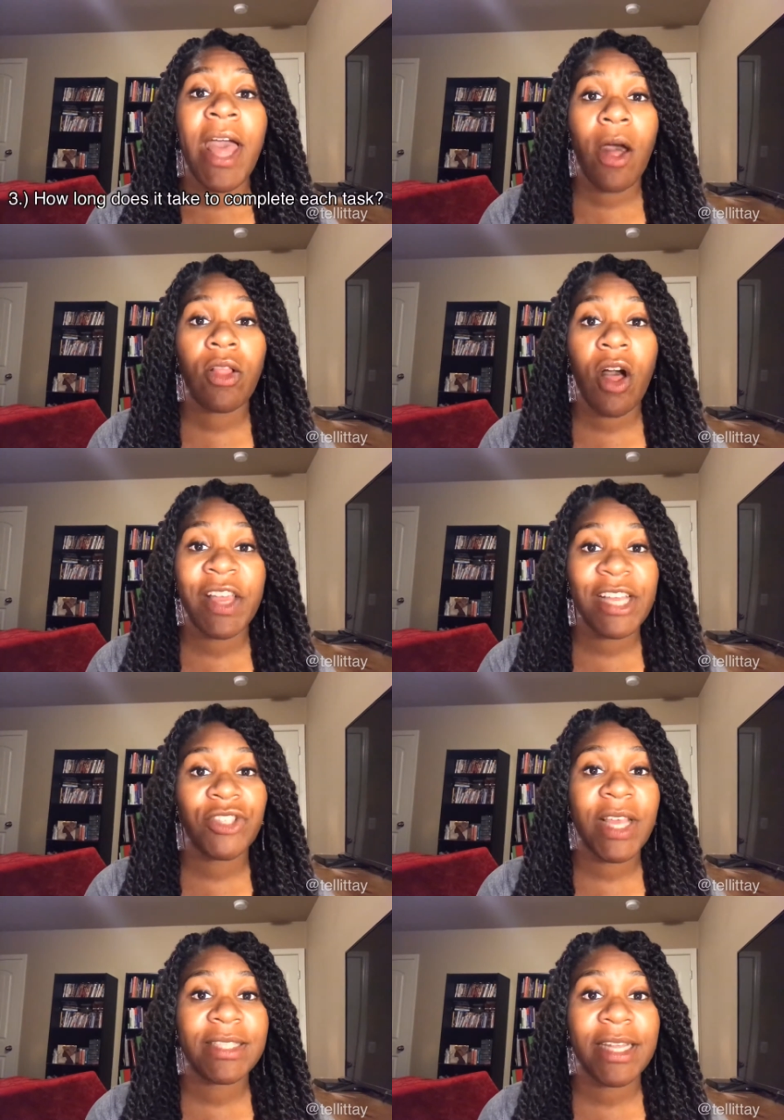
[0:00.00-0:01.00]
how long
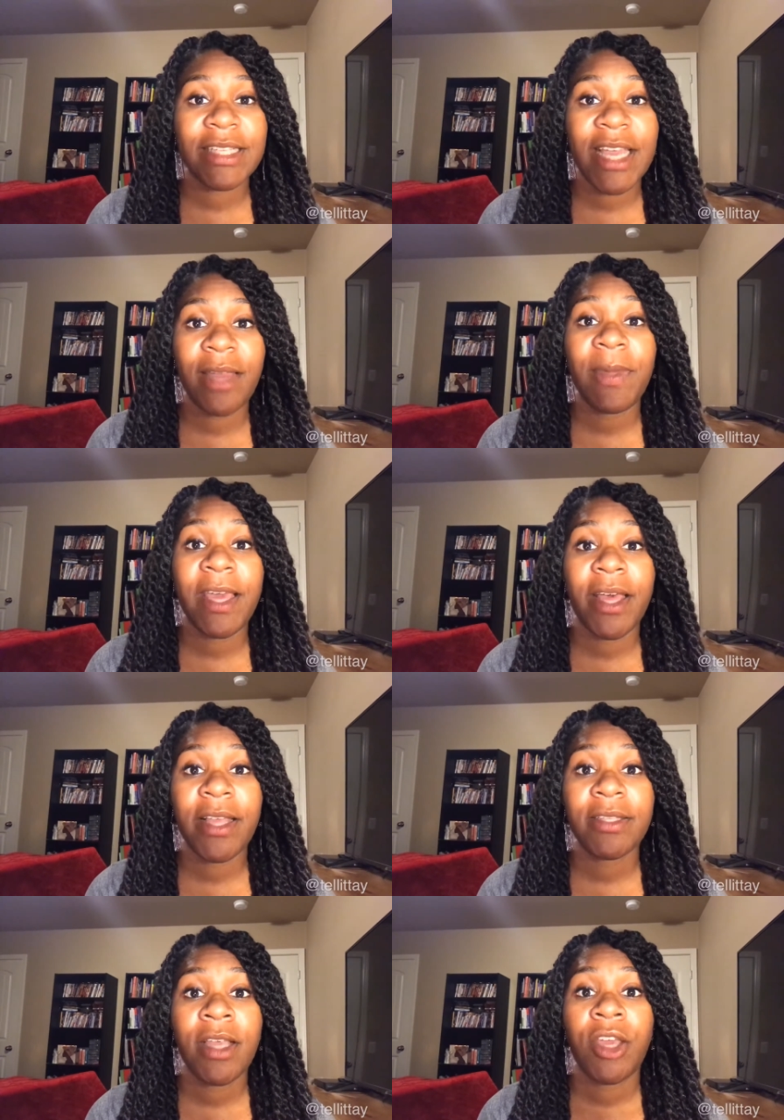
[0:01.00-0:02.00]
each thing is gonna take
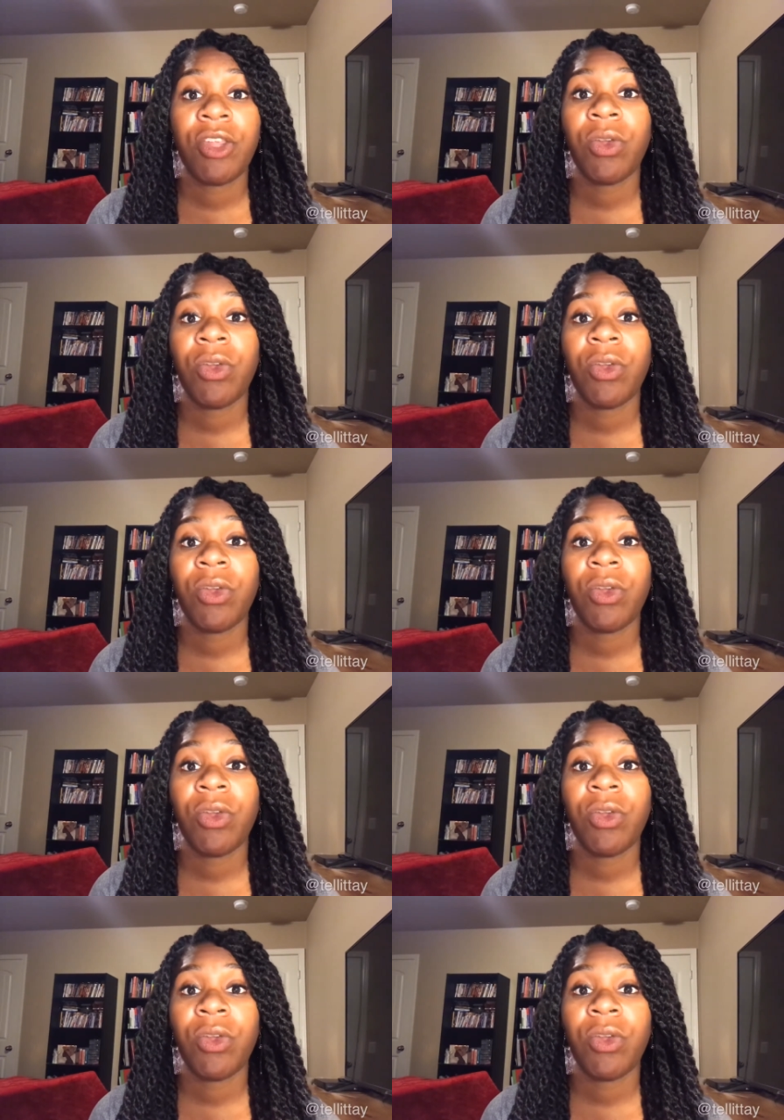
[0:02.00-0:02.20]
because